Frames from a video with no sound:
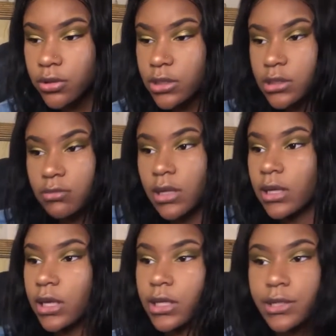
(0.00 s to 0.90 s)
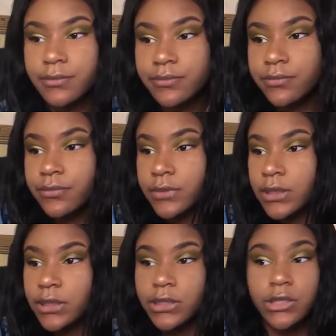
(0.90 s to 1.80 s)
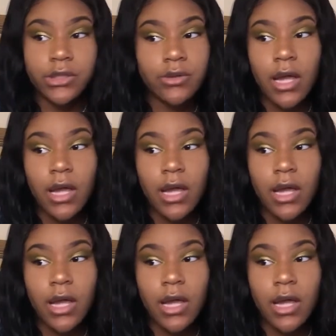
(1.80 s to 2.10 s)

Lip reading: This is my like chill.